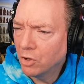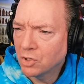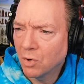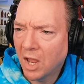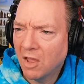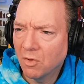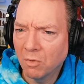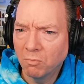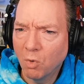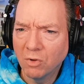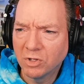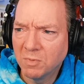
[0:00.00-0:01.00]
it's okay that
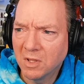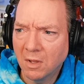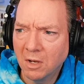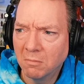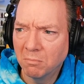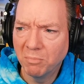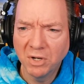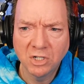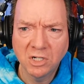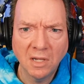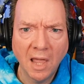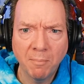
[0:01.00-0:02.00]
Will Smith can
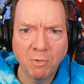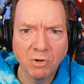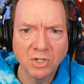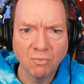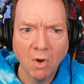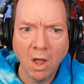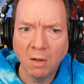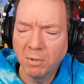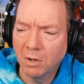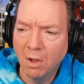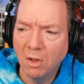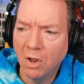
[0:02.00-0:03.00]
bitch slap Chris Rock,
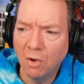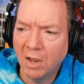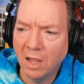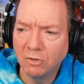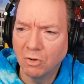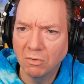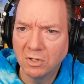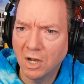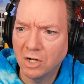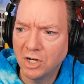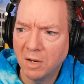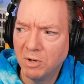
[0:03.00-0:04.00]
but oh no, okay, don't
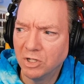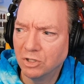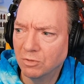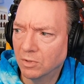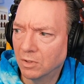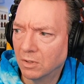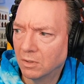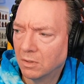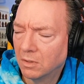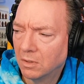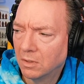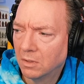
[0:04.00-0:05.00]
touch Amy Schumer.
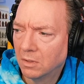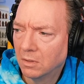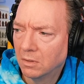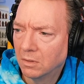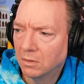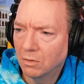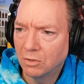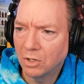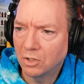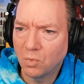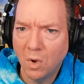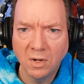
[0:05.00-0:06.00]
Don't
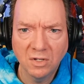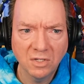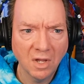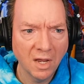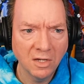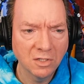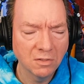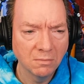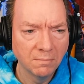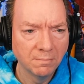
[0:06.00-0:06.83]
touch Wanda Sykes.